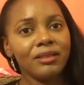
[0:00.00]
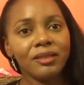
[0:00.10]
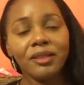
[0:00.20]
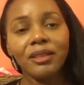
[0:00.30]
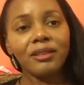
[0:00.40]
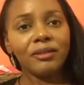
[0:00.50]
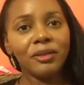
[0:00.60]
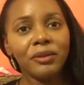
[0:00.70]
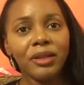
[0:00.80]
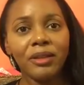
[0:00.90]
So they don't
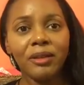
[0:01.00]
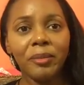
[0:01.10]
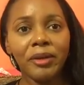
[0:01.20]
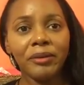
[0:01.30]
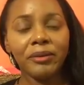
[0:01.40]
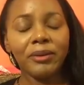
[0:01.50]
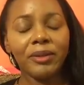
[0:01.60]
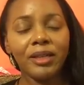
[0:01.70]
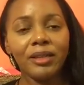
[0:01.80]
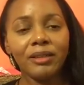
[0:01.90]
know nothing about
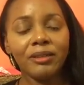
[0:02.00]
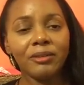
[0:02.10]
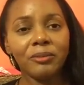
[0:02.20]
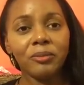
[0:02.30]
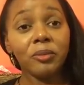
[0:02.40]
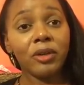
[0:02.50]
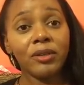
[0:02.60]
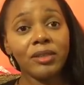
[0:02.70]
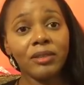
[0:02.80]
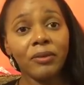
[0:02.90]
all that,
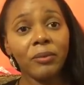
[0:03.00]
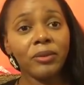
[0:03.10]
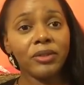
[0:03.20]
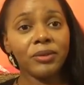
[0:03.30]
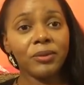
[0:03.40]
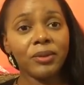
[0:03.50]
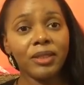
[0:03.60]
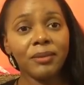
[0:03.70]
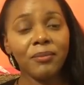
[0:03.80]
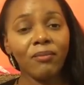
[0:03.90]
all the stuff that we're
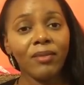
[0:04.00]
doing,